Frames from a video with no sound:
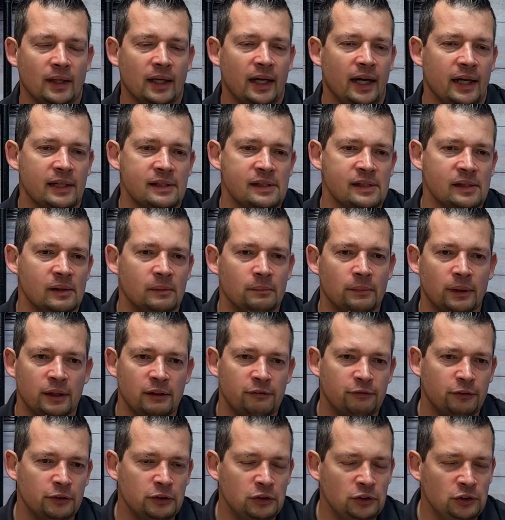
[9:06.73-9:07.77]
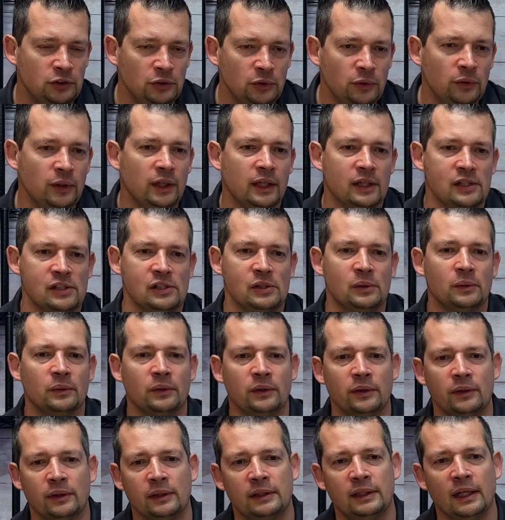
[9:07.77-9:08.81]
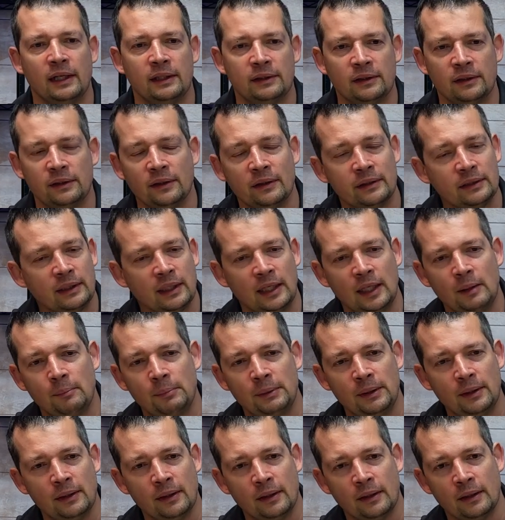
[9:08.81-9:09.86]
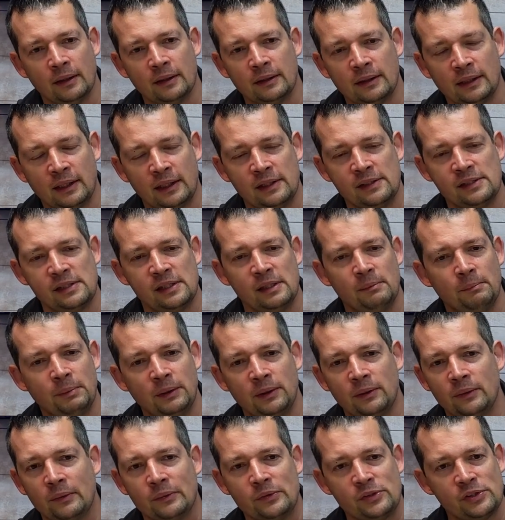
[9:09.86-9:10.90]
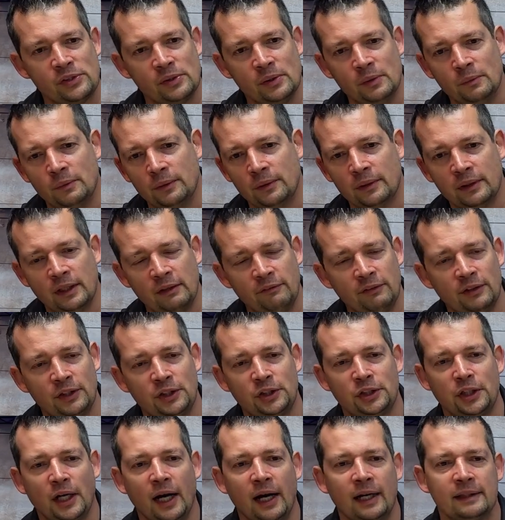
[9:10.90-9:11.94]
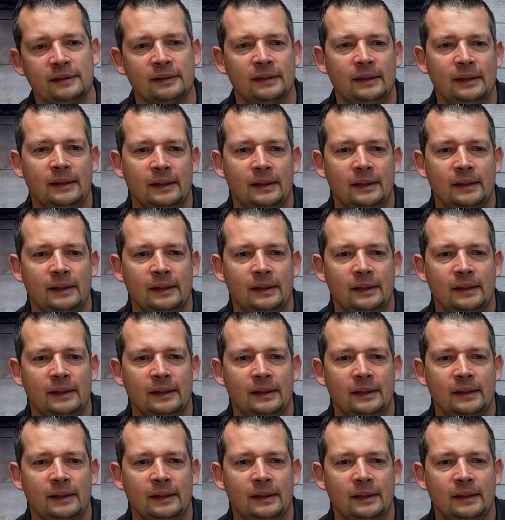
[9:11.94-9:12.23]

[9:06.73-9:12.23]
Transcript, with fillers: at somebody for two years longer than the non KP, uh, k cpu so we'll give it a shot